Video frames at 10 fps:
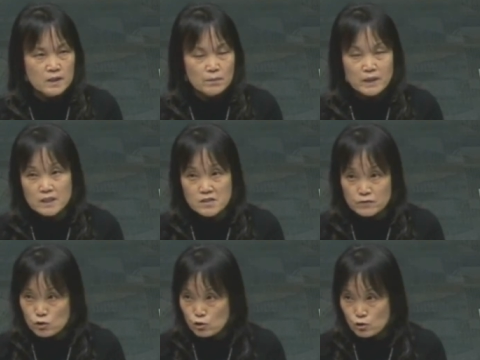Because
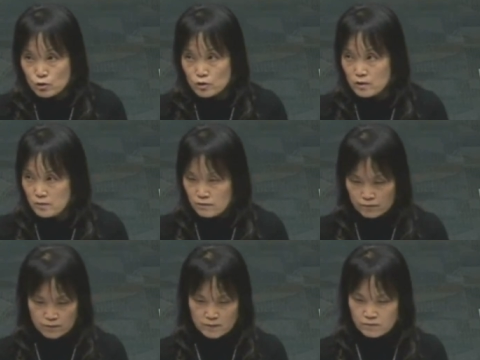for sure, if,
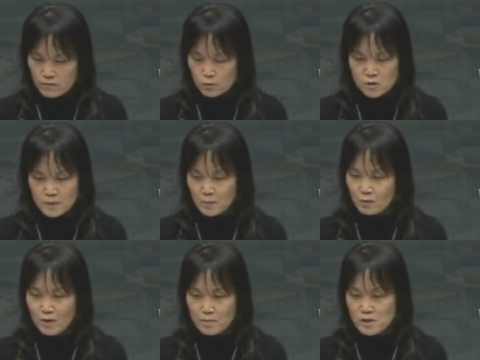if those
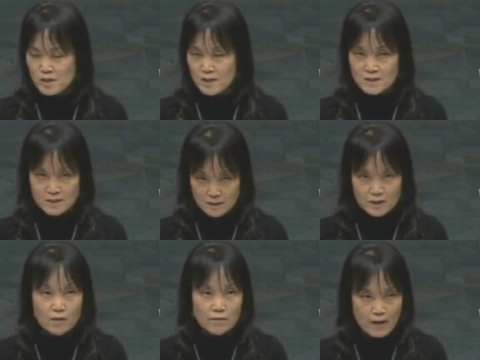people represent, you
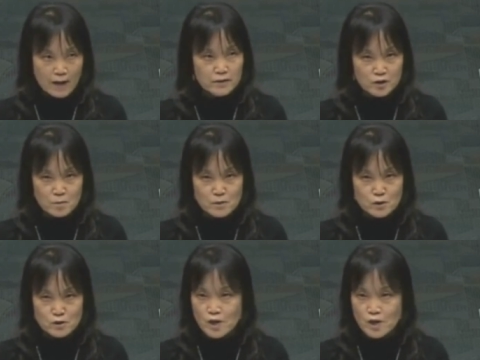know, valid numbers,